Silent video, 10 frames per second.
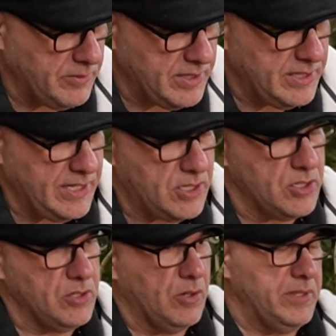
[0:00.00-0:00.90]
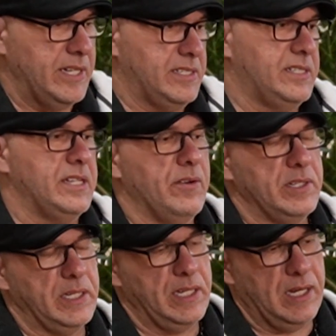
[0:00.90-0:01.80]
with addiction don't
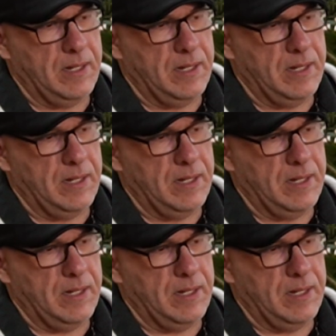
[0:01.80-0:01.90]
necessarily